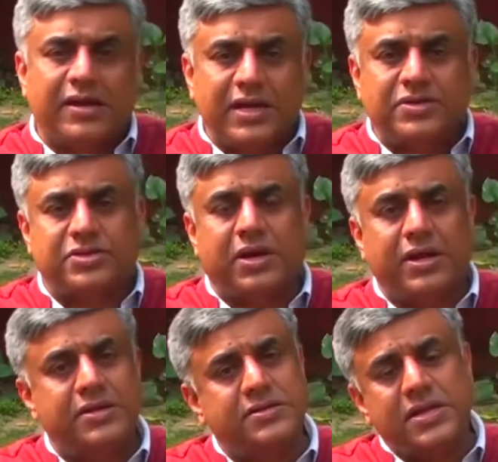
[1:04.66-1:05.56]
are
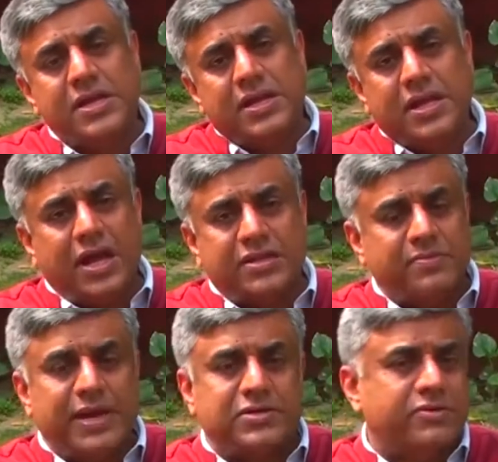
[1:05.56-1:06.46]
enshrined, as
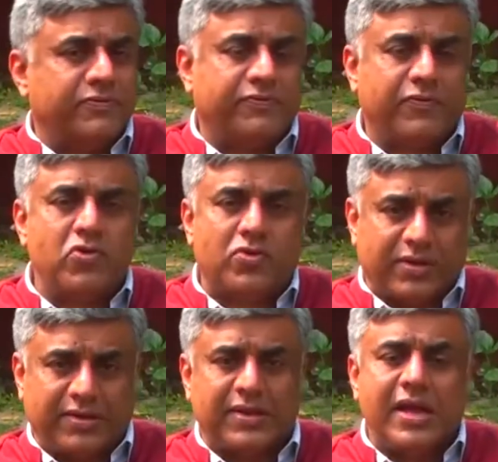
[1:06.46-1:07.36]
a matter of
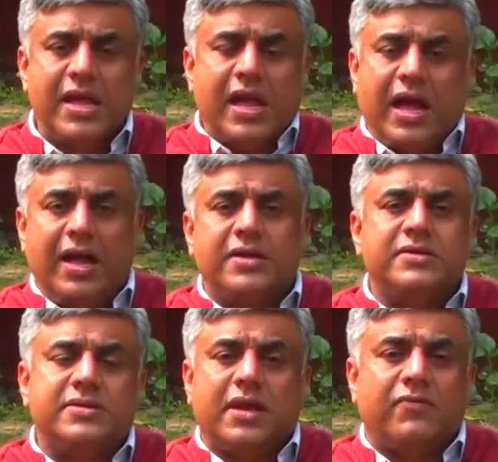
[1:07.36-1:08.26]
course,
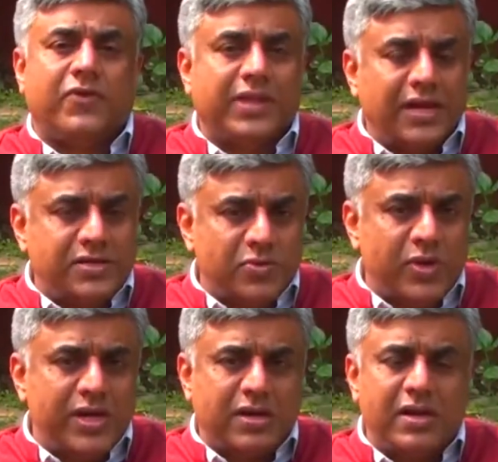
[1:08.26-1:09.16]
and for that to
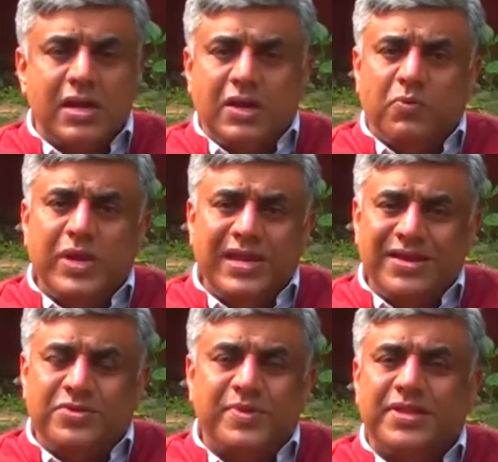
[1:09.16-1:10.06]
work, we
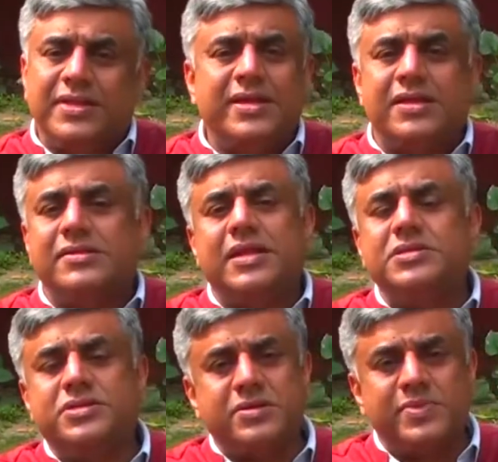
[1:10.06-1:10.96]
need to be seen as
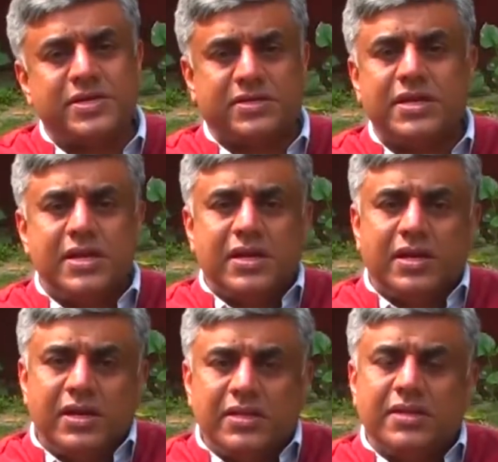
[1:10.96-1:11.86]
legitimate
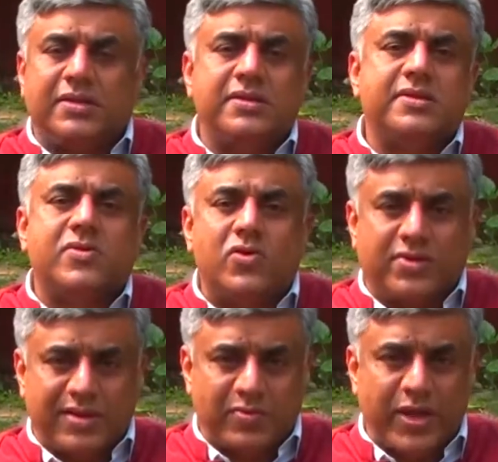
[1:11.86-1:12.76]
in this
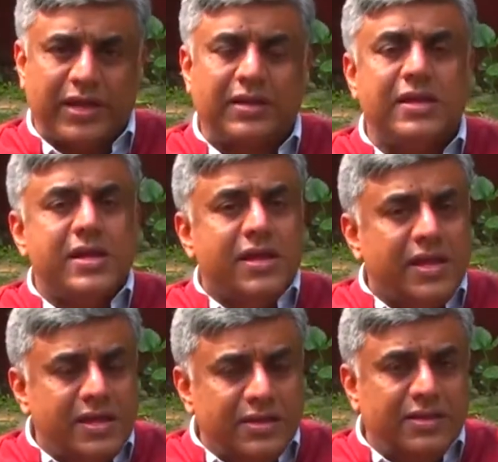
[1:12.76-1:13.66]
discourse as well,
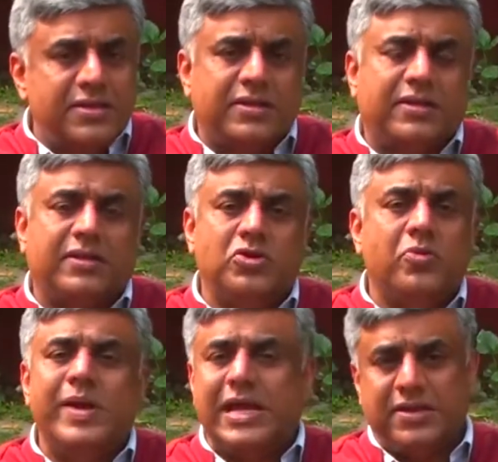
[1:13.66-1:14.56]
in this
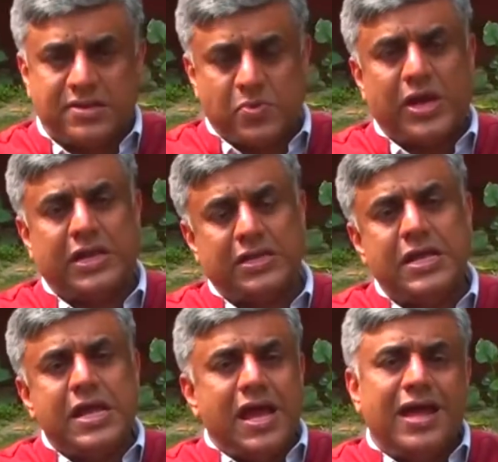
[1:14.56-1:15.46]
domain as well,
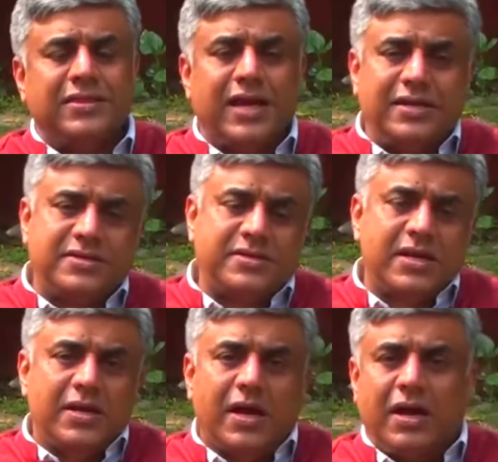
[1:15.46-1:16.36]
and that
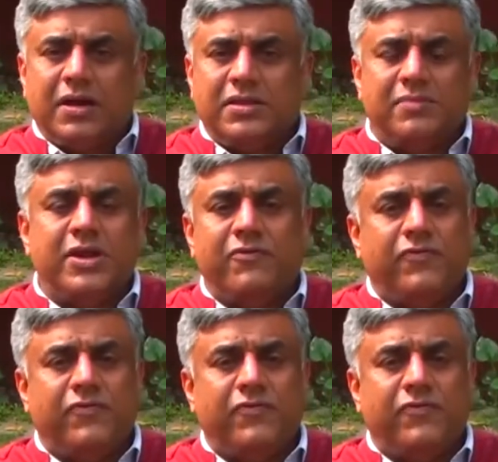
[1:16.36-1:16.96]
some